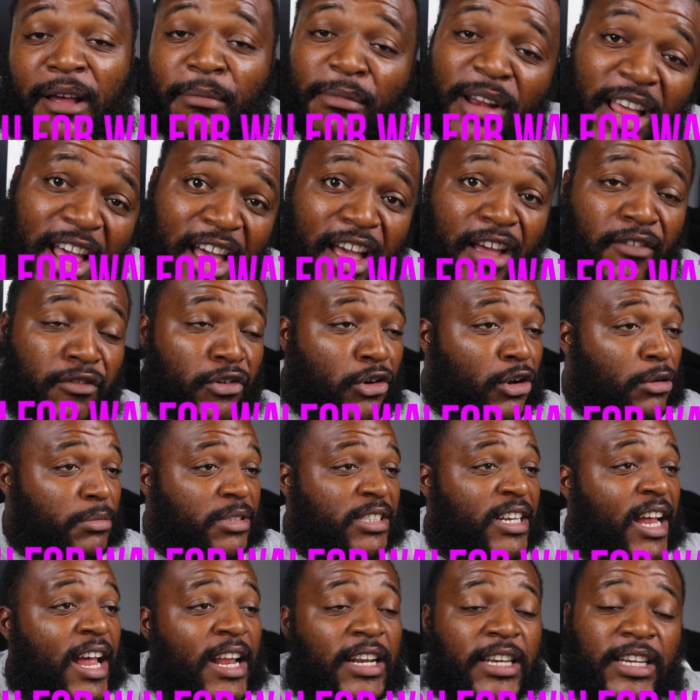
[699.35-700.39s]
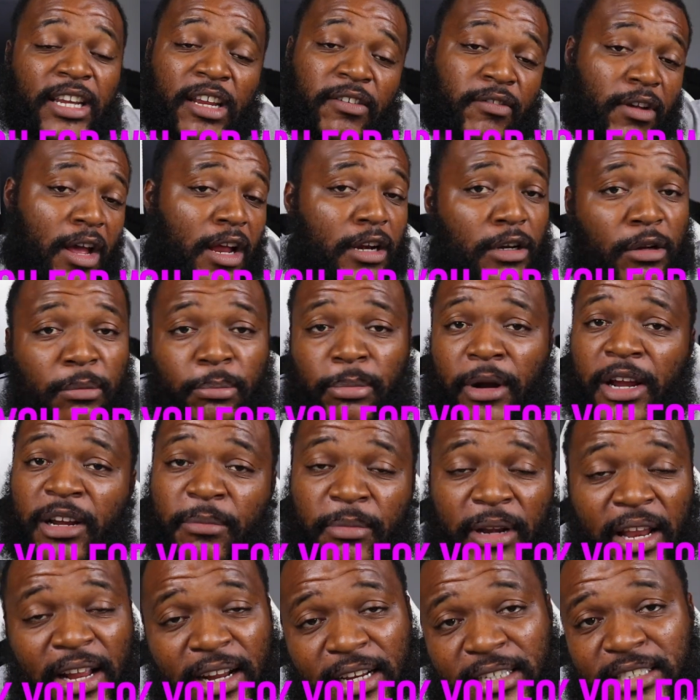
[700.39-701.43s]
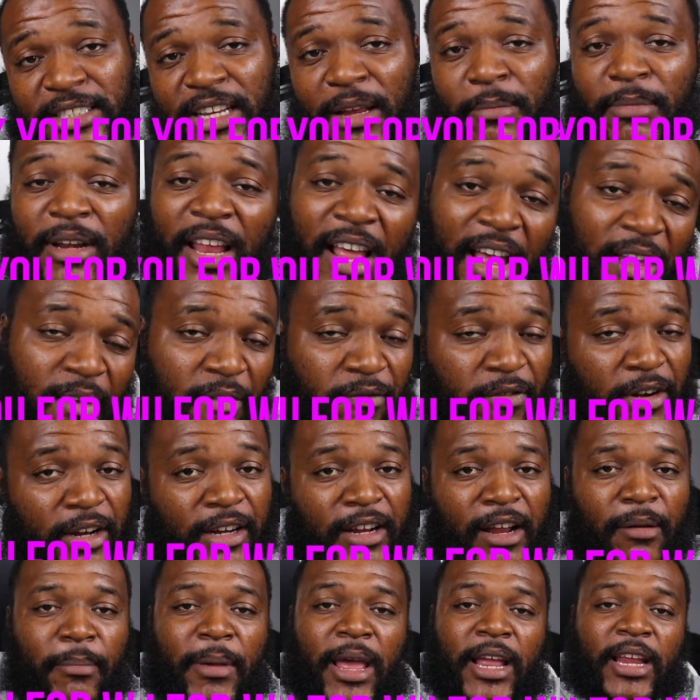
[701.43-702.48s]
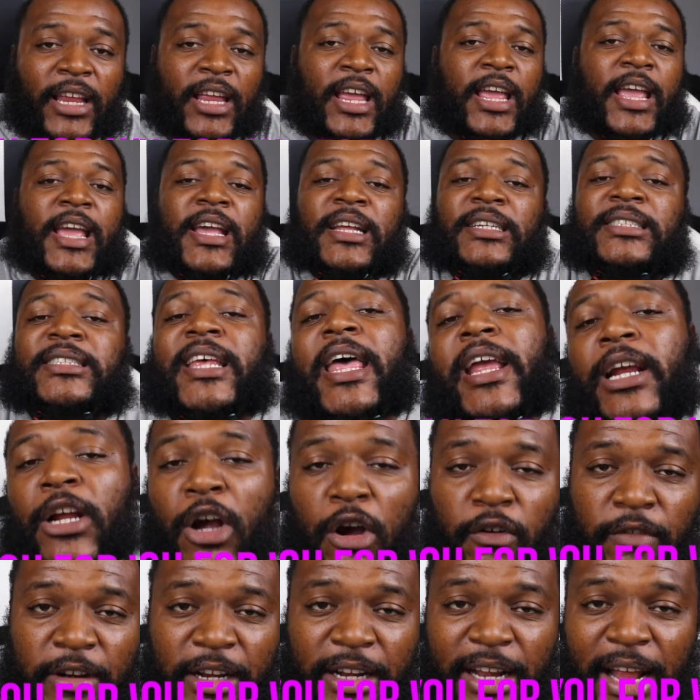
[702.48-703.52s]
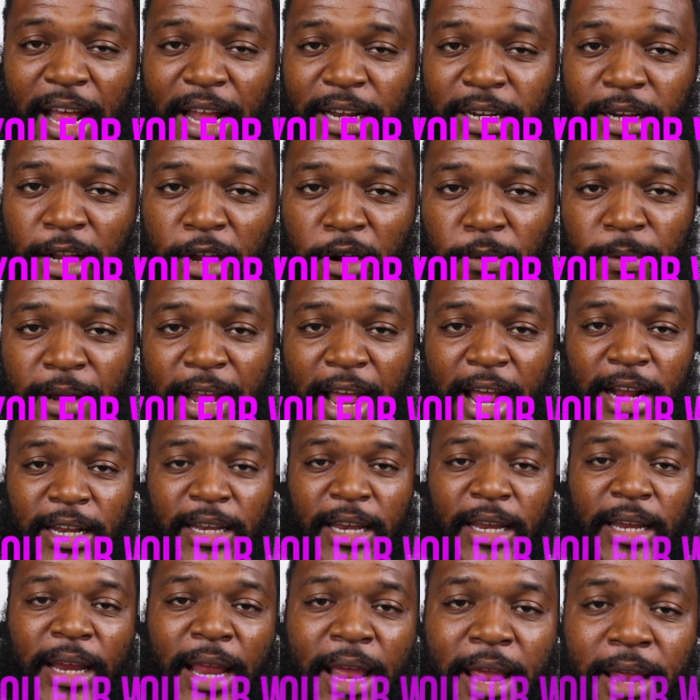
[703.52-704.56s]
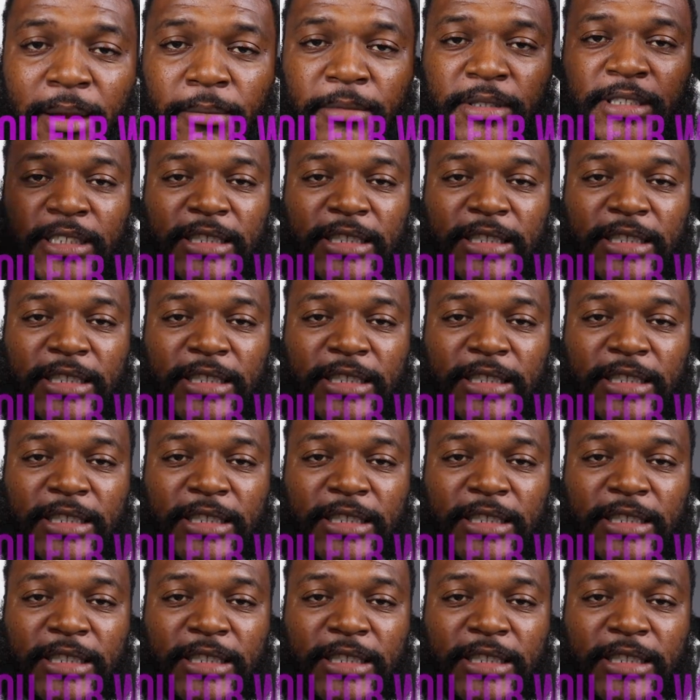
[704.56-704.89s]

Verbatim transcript: I'm live. You know what I'm saying? I had to give y'all a little break, but like I said, I'm live. I'm finna come back and take over the goddamn reacting game.